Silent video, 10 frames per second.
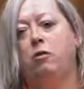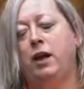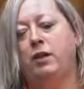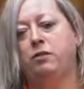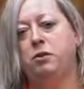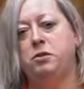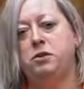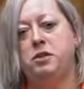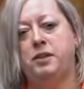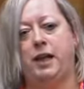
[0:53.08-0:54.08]
right through
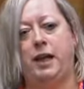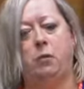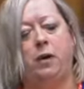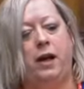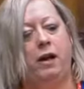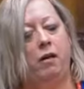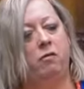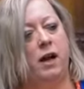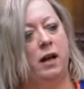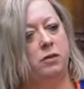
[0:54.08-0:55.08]
to today, where
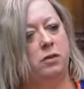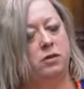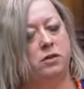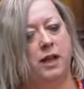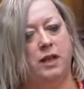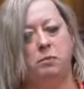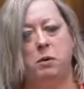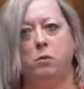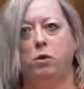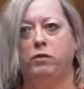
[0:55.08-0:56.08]
arrivals tend to
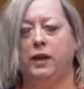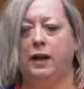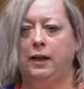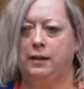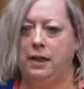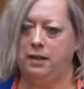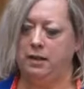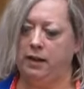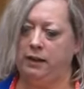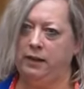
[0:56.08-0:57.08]
be more of a
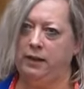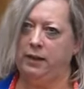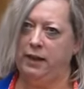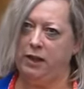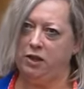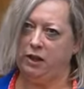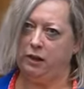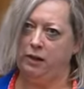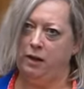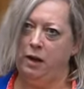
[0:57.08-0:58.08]
clandestine
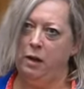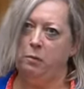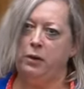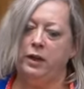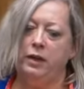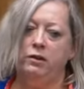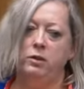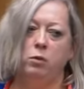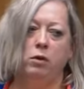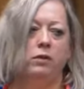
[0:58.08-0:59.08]
nature. But there
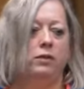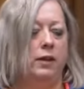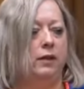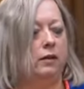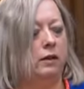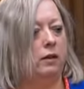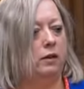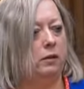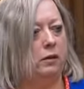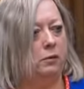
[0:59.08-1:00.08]
is one thing that
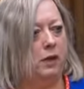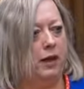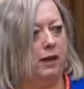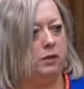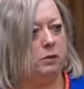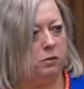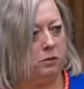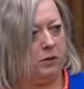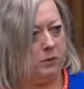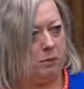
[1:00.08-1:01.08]
unites
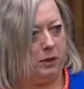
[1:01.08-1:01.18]
all those